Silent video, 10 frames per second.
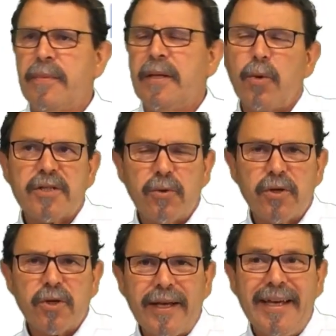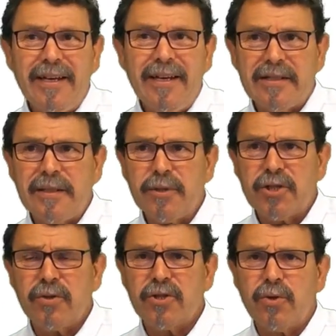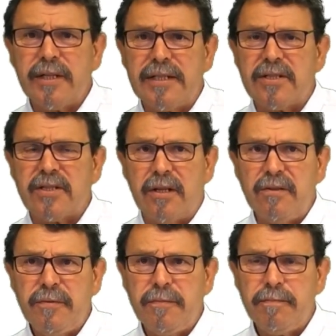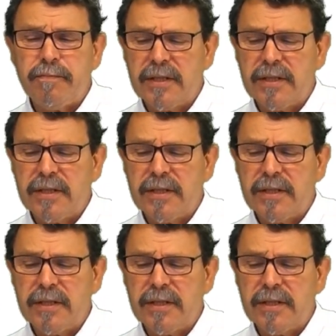So what is ongoing in a temperature controller itself?